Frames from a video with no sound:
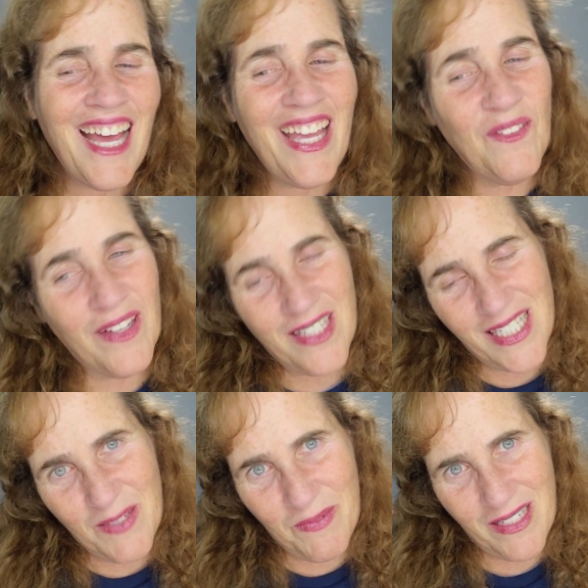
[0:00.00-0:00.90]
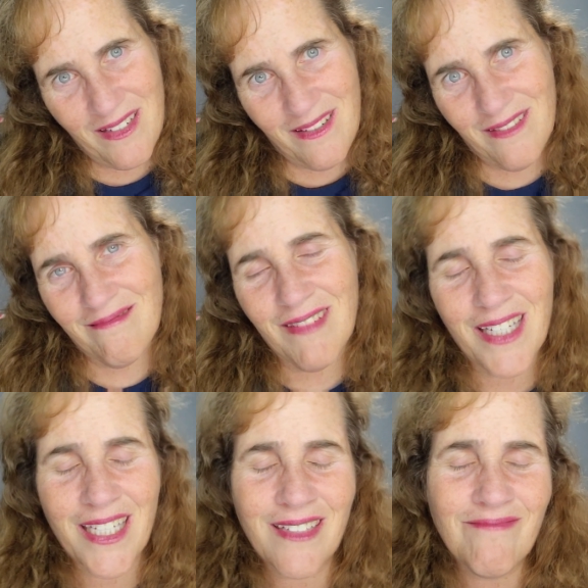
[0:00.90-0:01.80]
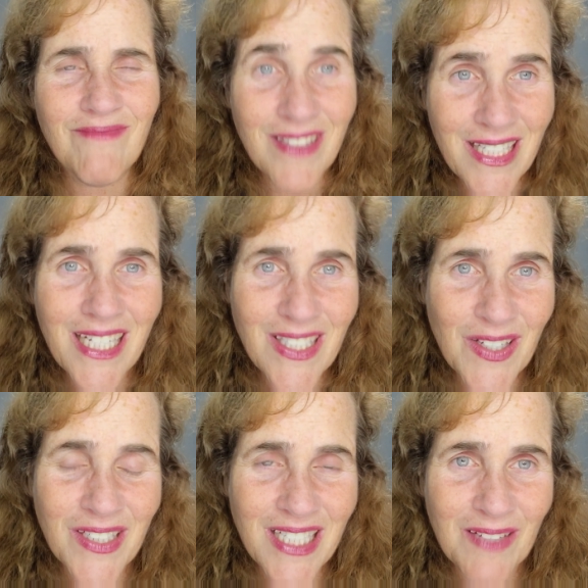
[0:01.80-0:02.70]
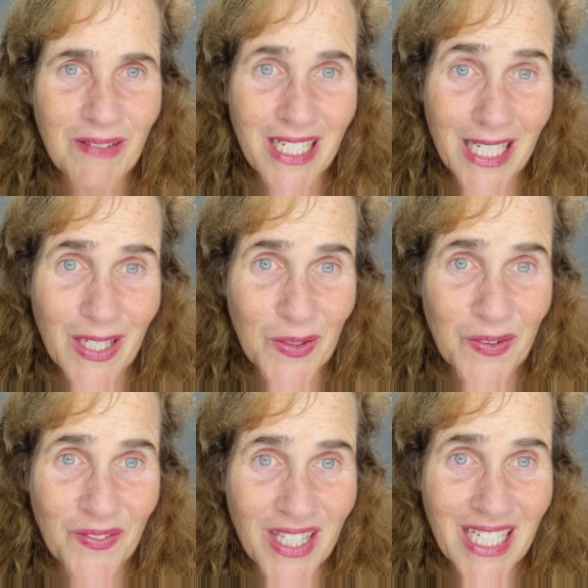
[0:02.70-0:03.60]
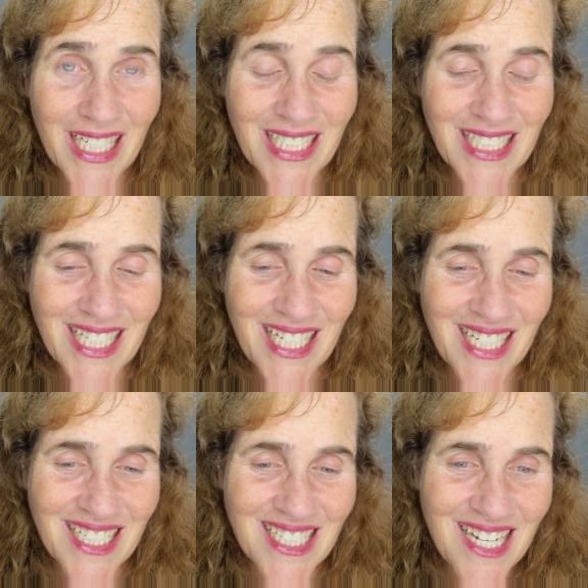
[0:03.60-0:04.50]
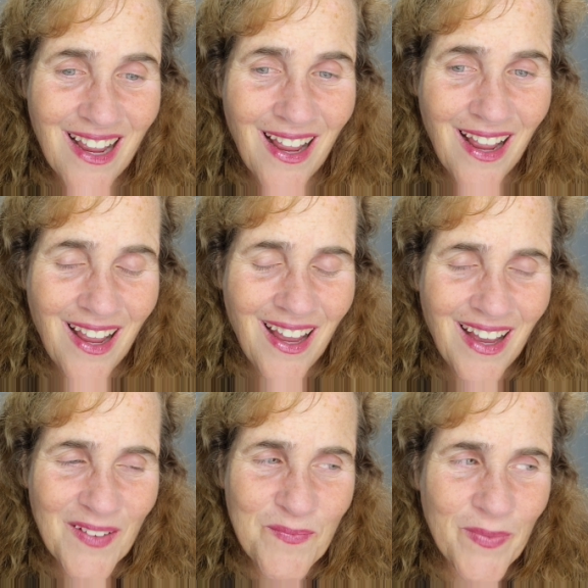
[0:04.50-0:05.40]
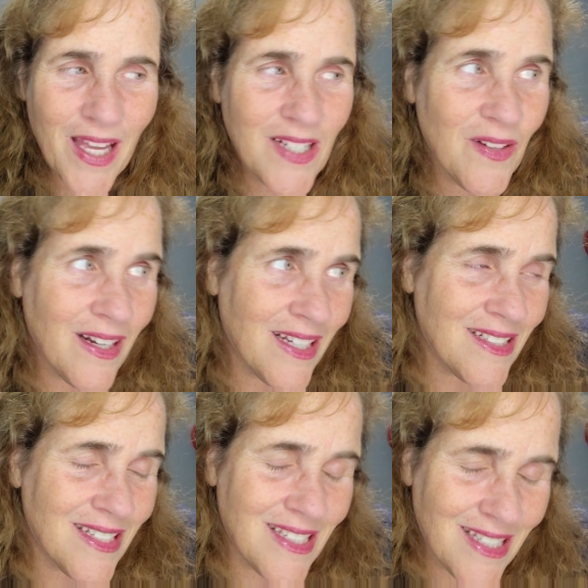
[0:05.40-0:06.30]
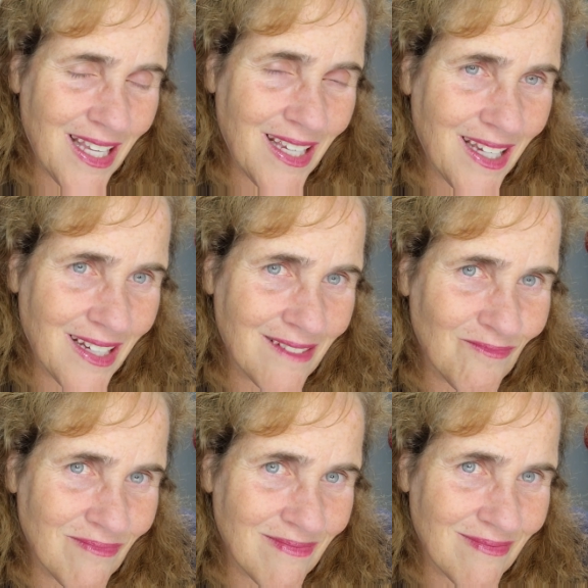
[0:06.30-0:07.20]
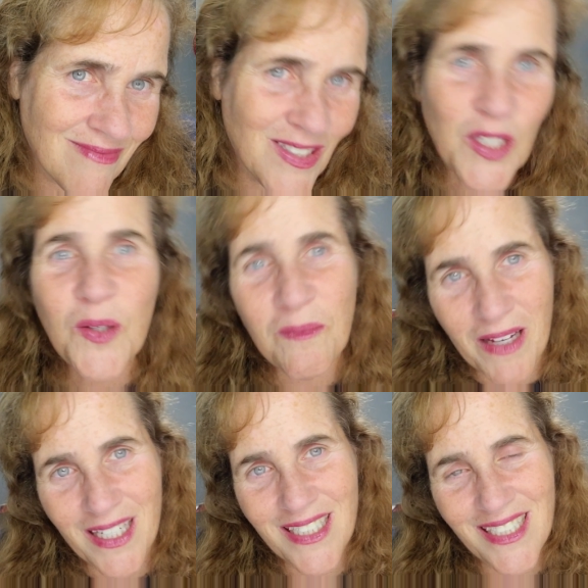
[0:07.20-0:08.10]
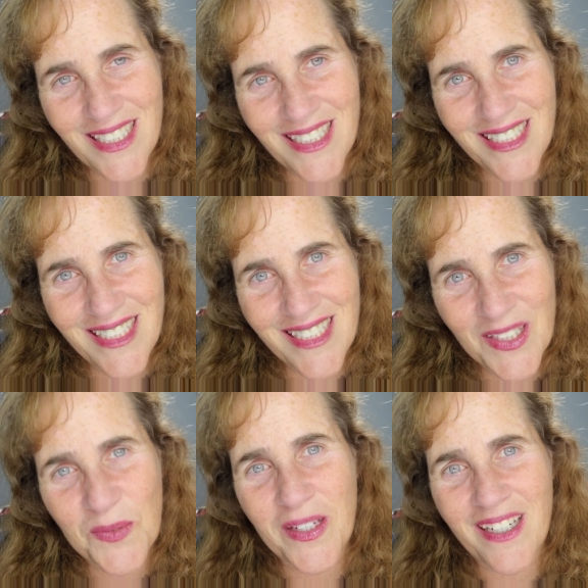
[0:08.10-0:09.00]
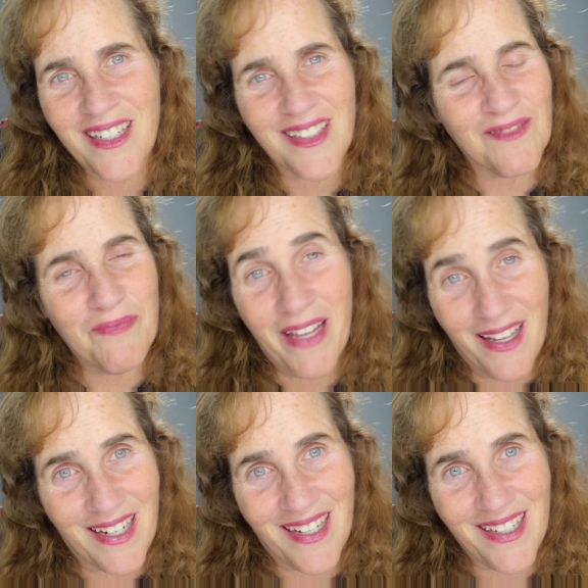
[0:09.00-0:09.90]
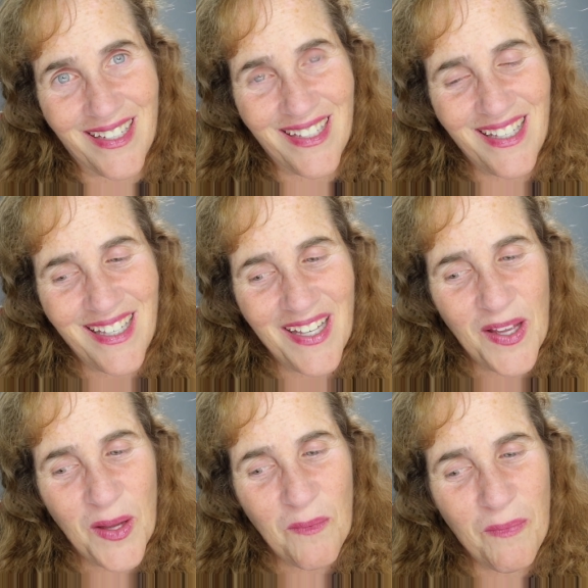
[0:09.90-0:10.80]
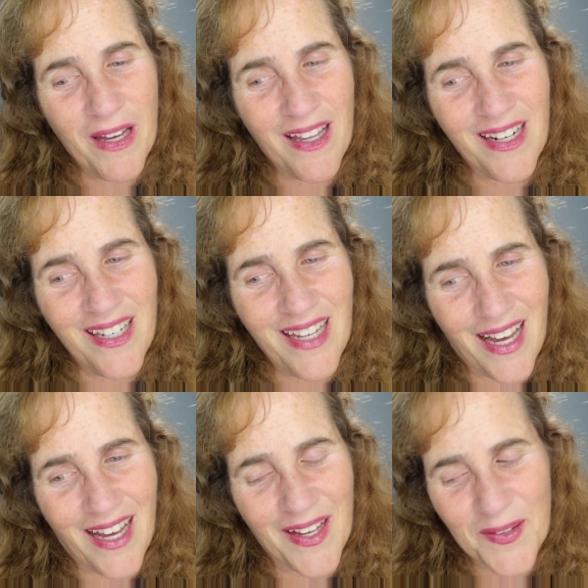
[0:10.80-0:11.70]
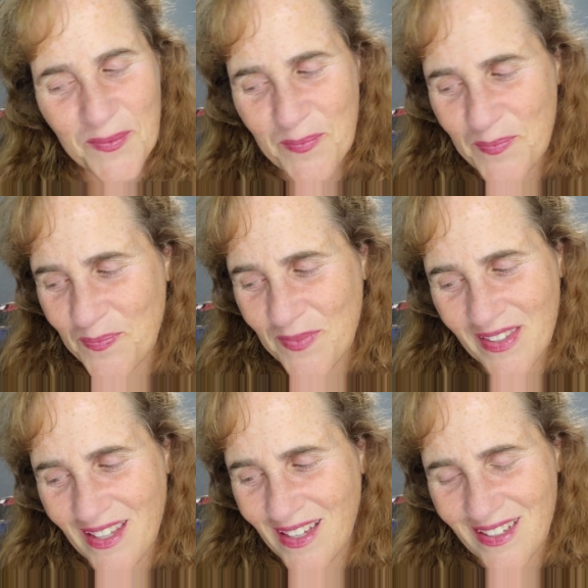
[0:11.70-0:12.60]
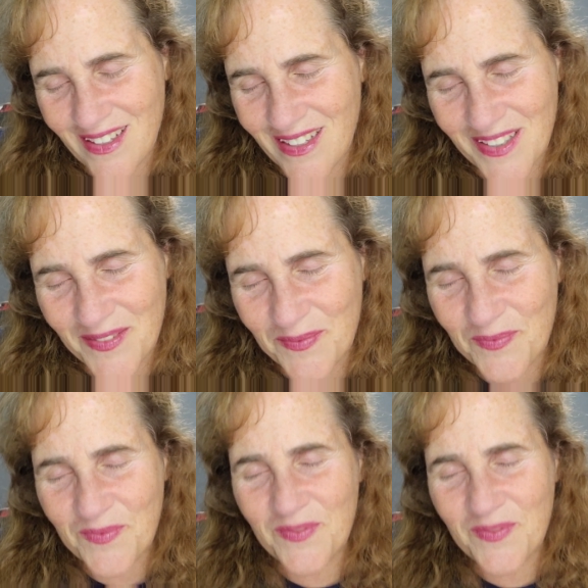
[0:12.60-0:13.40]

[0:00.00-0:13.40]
I have a husband who like really has a hard time letting go of things and I try not to sneak too much to where he'll panic. But yeah, I don't know.